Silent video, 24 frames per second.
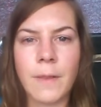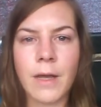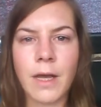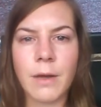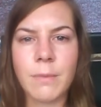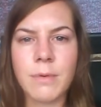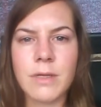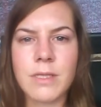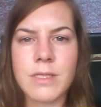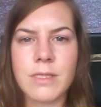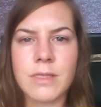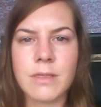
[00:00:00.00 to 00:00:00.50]

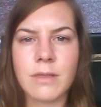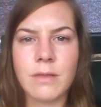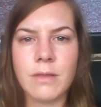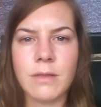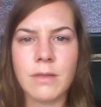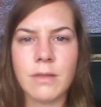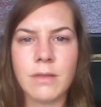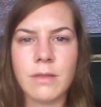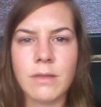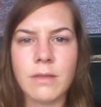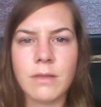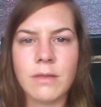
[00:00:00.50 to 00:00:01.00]
I was
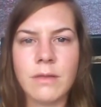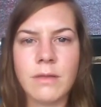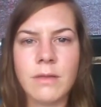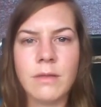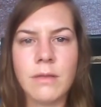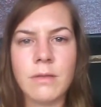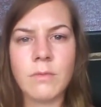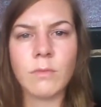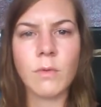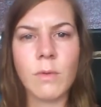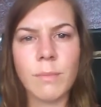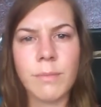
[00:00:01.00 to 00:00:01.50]

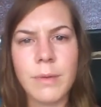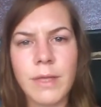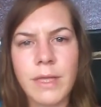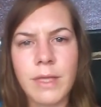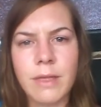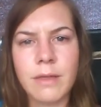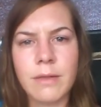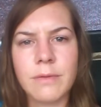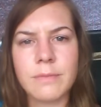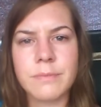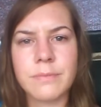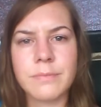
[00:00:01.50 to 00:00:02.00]

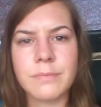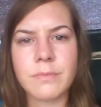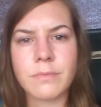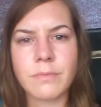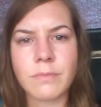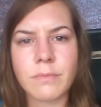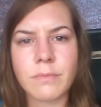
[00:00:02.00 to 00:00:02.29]
being